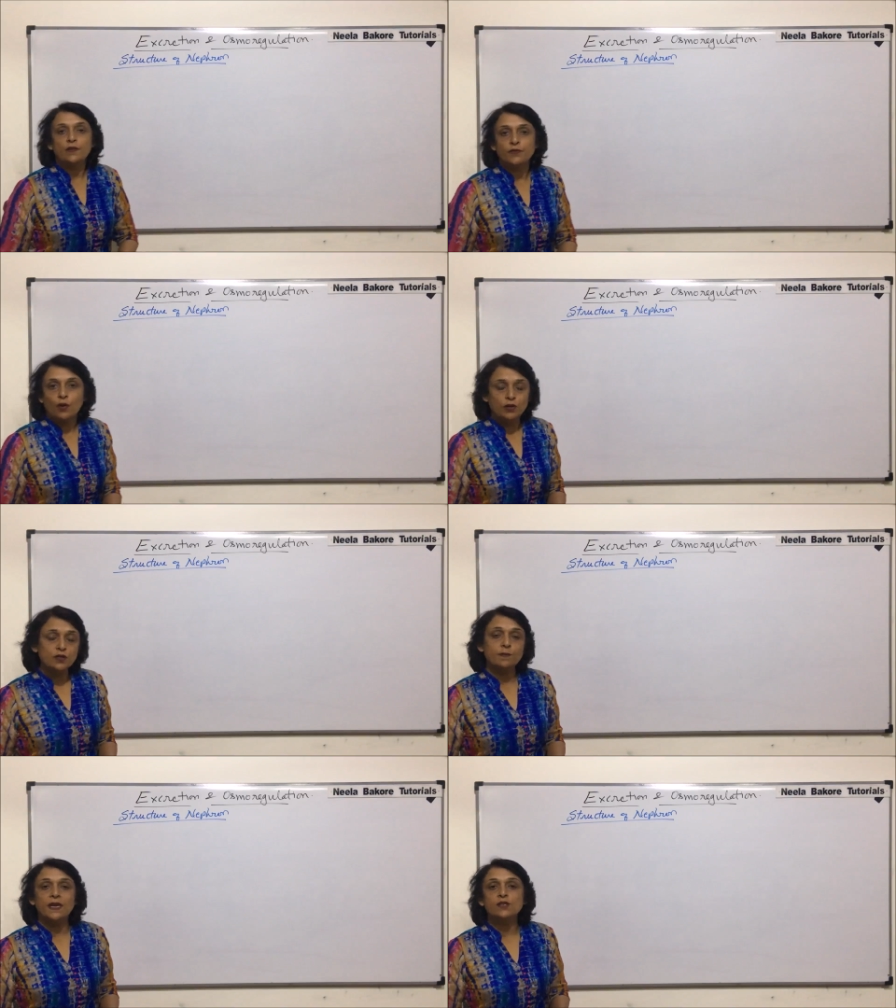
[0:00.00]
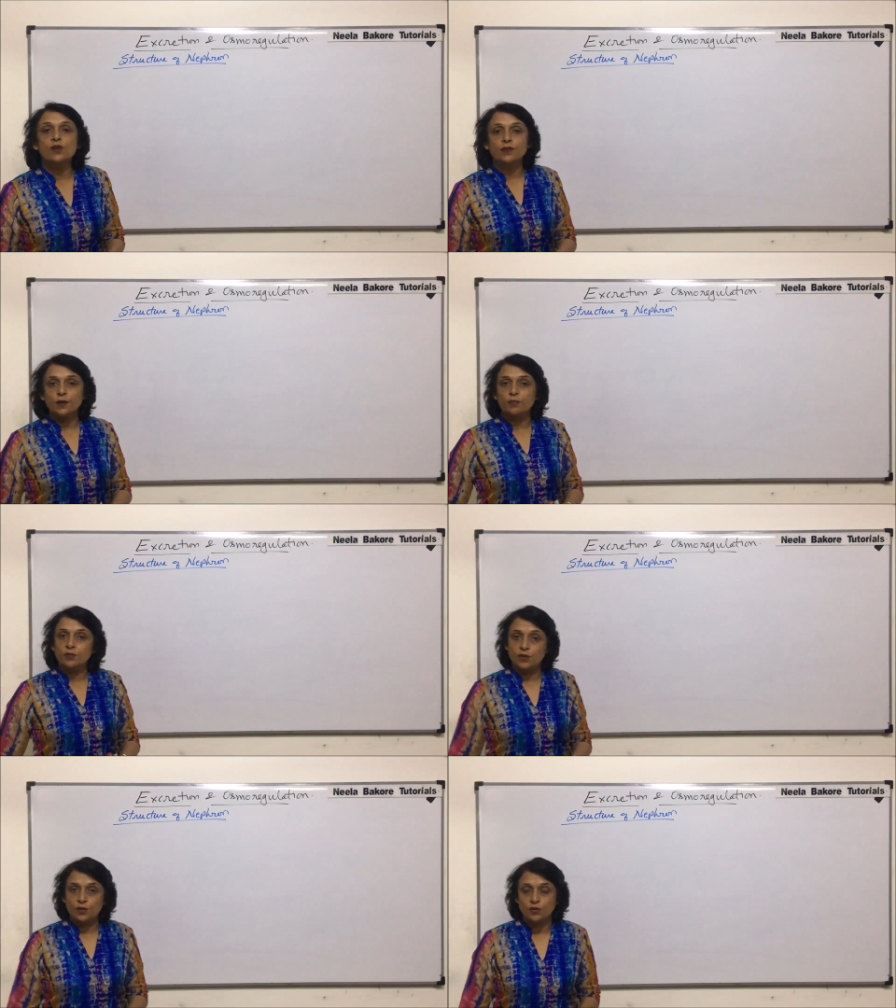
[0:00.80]
nephrons based on their
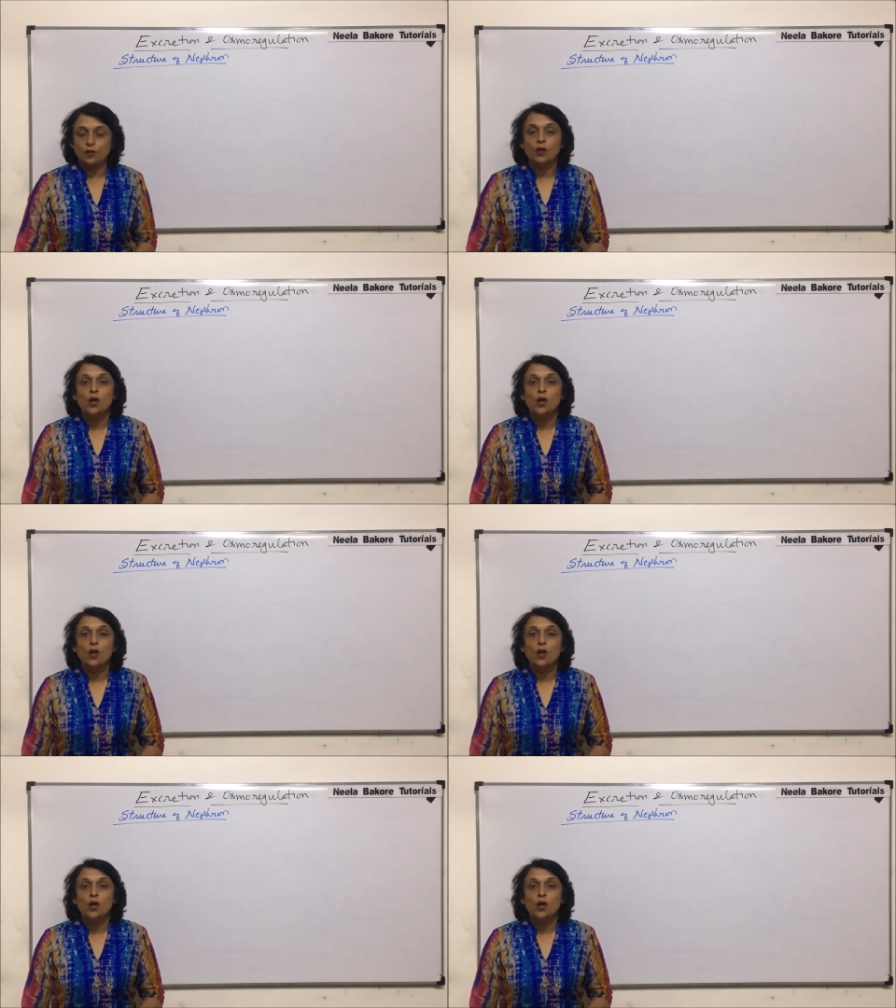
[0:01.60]
position,